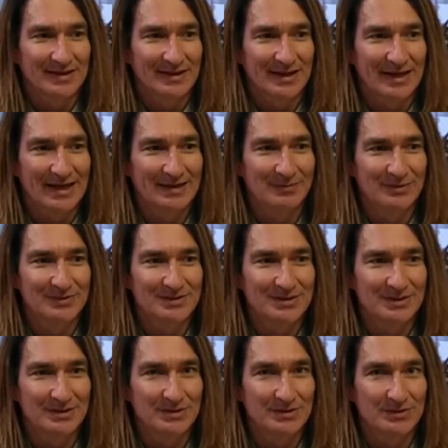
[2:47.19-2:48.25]
able
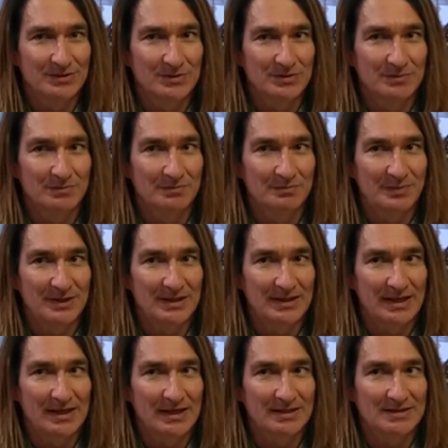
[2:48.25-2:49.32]
to be
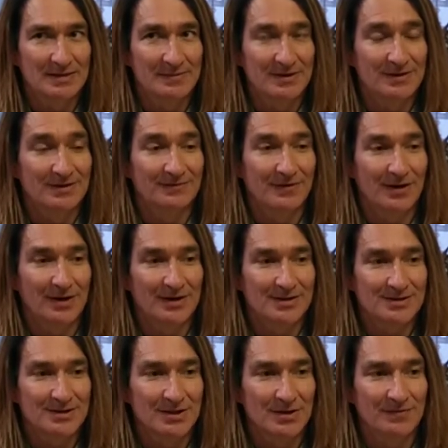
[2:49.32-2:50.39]
an exhibitor of ours.
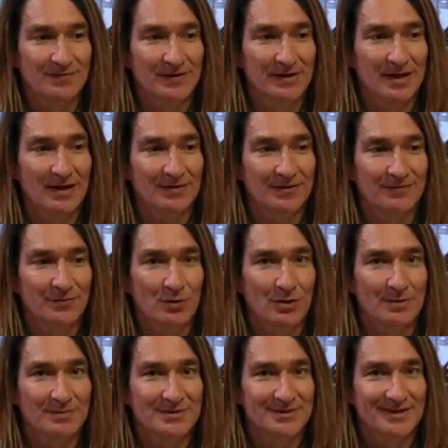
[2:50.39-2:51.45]
So fill out the
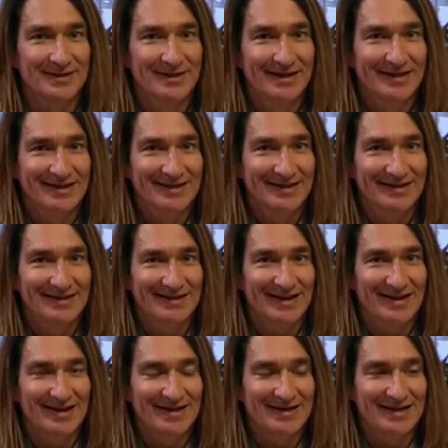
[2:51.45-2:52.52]
forms
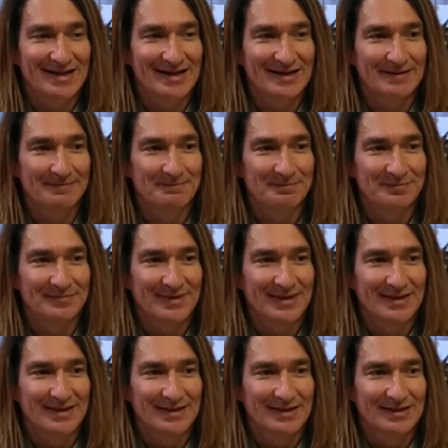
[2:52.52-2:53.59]
on,
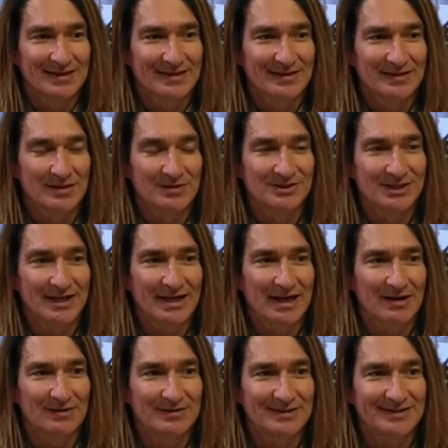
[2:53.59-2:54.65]
go check
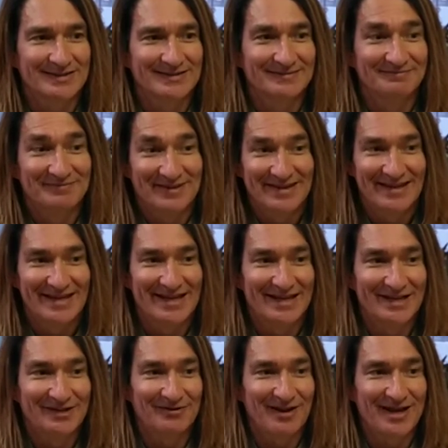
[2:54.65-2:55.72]
out
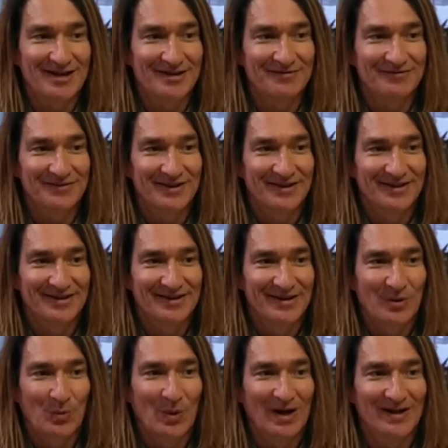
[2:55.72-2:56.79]

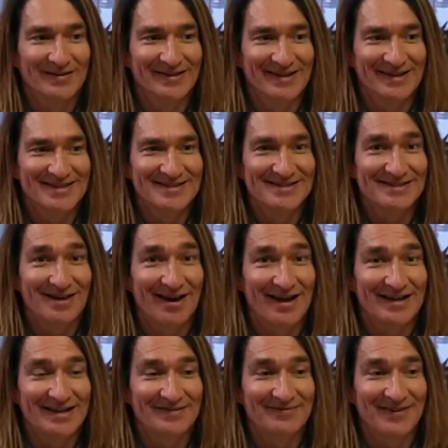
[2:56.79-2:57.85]

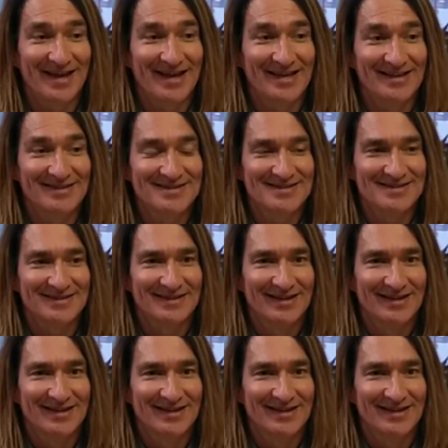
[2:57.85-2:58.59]
integrativewellness.events.